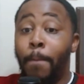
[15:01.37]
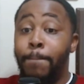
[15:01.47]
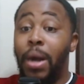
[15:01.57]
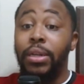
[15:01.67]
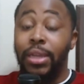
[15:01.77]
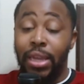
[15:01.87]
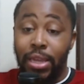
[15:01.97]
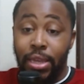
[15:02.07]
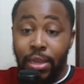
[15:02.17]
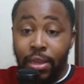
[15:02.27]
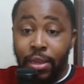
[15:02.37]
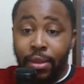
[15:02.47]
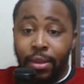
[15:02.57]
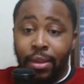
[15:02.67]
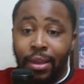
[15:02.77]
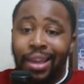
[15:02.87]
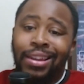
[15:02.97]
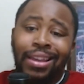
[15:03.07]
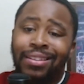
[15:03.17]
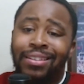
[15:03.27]
monkey,"
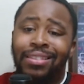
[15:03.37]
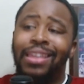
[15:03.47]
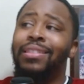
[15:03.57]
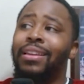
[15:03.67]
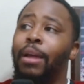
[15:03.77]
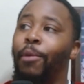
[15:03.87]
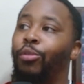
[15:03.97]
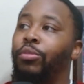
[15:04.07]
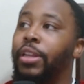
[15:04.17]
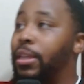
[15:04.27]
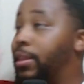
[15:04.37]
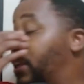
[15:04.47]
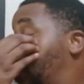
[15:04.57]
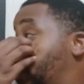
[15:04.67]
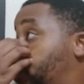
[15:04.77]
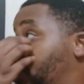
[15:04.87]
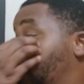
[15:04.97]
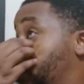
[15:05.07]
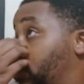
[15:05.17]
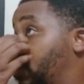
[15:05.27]
and think that I'm only that
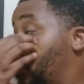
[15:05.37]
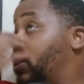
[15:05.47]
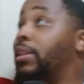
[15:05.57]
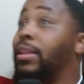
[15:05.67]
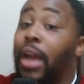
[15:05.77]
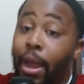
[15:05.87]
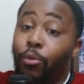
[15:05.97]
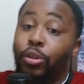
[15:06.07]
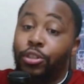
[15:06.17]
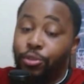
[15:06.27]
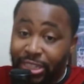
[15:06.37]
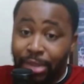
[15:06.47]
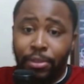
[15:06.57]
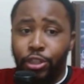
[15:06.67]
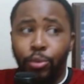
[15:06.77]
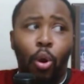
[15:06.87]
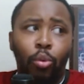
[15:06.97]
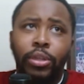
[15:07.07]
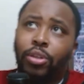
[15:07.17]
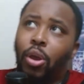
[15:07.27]
you're, or think that I'm going to accept that you were only
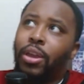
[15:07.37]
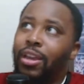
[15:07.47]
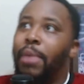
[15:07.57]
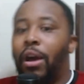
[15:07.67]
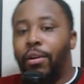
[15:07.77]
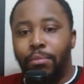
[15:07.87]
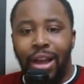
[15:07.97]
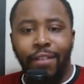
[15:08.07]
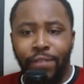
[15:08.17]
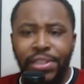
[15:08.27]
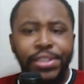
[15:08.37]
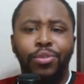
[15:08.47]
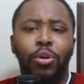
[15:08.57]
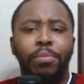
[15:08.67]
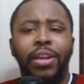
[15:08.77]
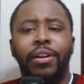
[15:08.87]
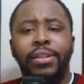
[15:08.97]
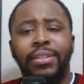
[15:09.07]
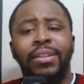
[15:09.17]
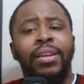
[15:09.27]
talking about my physical
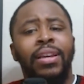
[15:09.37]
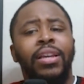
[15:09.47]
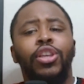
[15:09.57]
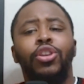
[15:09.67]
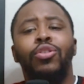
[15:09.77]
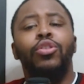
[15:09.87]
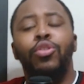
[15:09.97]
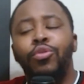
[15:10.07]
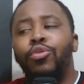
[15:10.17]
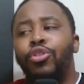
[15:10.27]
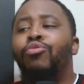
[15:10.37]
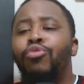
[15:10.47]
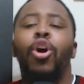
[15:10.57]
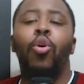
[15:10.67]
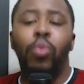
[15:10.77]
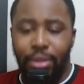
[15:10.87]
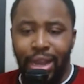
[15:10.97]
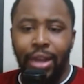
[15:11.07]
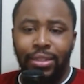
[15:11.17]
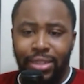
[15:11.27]
appearance. You know what the
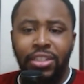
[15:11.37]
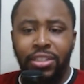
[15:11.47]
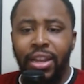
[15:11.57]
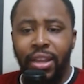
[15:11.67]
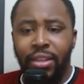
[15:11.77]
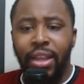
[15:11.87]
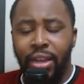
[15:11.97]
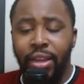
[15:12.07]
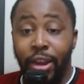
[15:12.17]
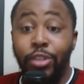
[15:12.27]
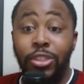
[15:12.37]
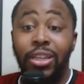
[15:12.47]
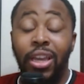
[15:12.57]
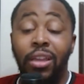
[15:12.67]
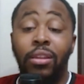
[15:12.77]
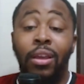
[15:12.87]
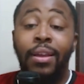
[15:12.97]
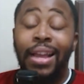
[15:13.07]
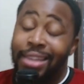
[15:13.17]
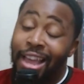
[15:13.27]
connotation that carries. Once again,
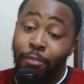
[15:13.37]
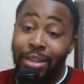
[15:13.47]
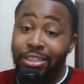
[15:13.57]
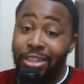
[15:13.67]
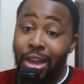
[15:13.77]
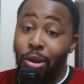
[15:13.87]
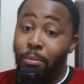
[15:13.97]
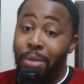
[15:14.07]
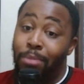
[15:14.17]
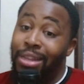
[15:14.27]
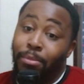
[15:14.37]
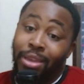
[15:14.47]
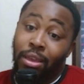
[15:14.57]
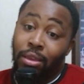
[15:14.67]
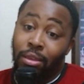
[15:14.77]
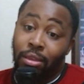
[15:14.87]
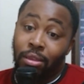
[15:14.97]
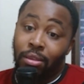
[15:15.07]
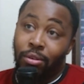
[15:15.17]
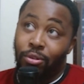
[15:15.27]
has a half black child by a black man
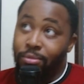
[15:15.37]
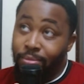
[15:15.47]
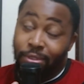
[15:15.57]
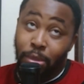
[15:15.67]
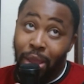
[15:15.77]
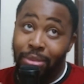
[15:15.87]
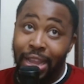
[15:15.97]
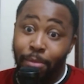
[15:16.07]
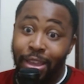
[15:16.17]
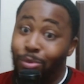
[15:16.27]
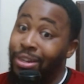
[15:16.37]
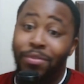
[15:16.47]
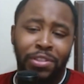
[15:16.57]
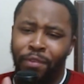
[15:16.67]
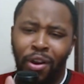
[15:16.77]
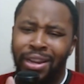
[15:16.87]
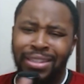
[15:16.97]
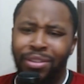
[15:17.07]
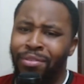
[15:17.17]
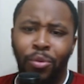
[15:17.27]
or semi black man, whatever Safari is. I don't
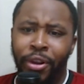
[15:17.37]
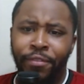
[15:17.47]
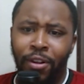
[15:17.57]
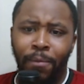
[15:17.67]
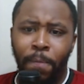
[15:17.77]
even know where he's from.